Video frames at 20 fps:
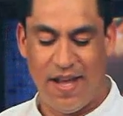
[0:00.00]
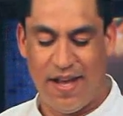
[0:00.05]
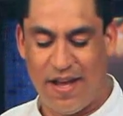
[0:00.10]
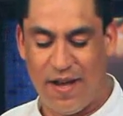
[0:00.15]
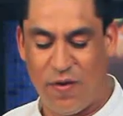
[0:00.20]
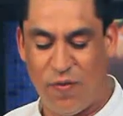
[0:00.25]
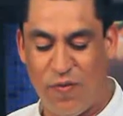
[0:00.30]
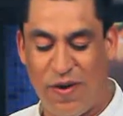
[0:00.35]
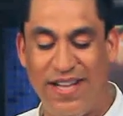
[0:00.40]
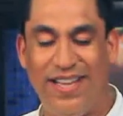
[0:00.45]

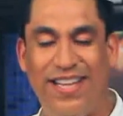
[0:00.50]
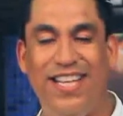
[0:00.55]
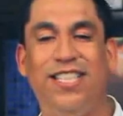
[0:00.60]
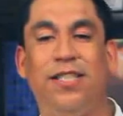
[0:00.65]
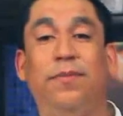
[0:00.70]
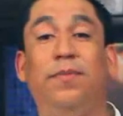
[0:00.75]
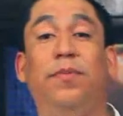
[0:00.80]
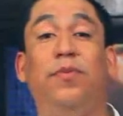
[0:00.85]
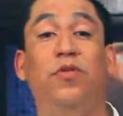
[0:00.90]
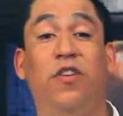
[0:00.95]
and 1
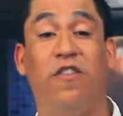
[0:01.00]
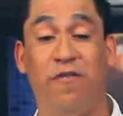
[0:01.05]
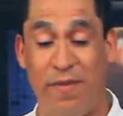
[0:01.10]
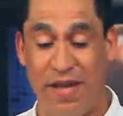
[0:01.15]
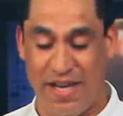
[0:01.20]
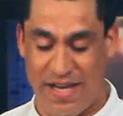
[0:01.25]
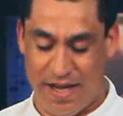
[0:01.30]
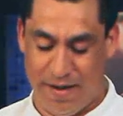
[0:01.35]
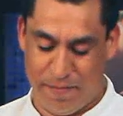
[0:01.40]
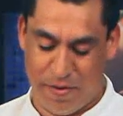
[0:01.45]
teaspoon of
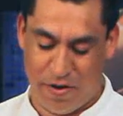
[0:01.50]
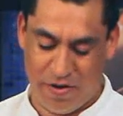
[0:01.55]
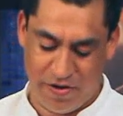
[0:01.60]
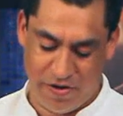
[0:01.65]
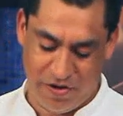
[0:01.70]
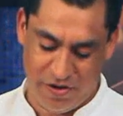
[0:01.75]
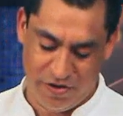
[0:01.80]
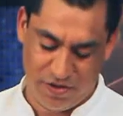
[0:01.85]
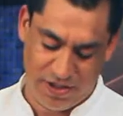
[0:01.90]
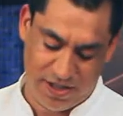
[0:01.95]
baking powder.
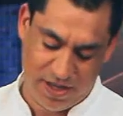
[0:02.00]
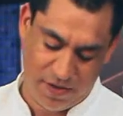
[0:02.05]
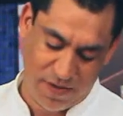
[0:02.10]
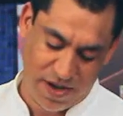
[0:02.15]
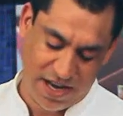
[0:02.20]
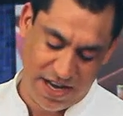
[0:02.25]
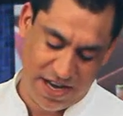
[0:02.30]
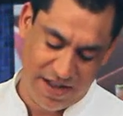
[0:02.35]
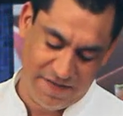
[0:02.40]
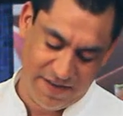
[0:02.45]
You still
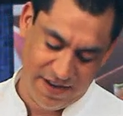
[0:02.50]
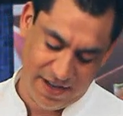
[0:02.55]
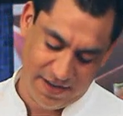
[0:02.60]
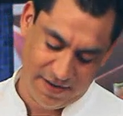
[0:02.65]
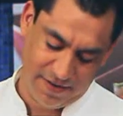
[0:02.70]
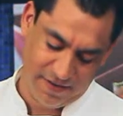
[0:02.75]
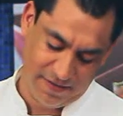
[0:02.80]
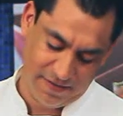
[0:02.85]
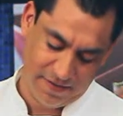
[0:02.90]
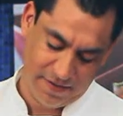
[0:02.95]
want
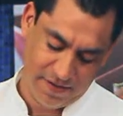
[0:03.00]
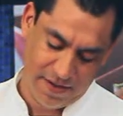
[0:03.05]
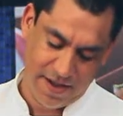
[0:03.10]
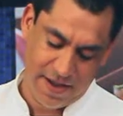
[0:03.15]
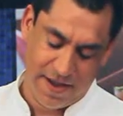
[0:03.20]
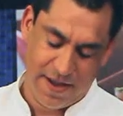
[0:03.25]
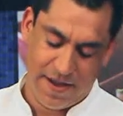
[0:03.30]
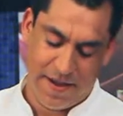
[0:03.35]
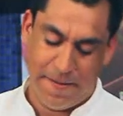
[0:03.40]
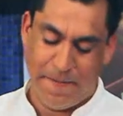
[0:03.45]
leavening,
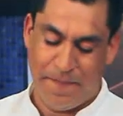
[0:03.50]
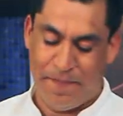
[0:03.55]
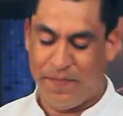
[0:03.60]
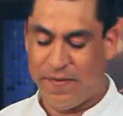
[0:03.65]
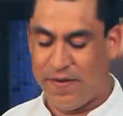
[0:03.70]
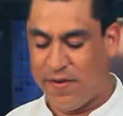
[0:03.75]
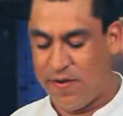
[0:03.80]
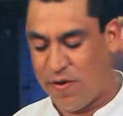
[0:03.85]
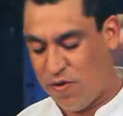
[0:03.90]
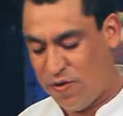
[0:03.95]

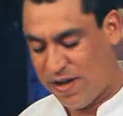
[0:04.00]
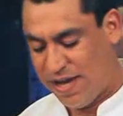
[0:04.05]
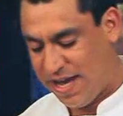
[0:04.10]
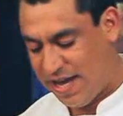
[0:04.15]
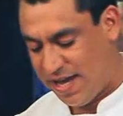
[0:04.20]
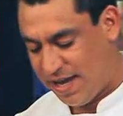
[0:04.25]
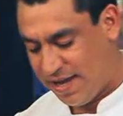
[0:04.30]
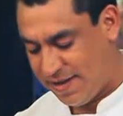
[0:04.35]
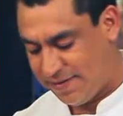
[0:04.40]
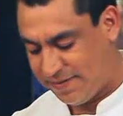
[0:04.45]

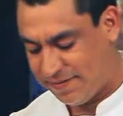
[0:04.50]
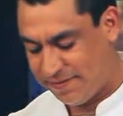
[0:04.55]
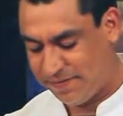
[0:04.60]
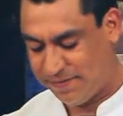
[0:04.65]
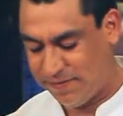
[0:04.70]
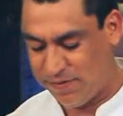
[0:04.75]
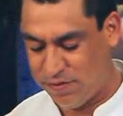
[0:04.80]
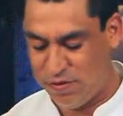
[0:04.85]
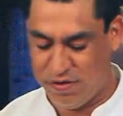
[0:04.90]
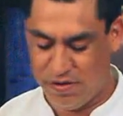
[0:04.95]
Okay,
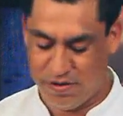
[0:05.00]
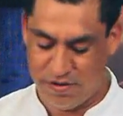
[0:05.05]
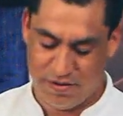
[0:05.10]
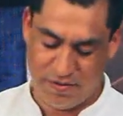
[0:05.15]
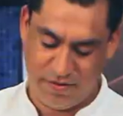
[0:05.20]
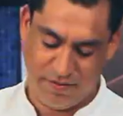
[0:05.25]
good.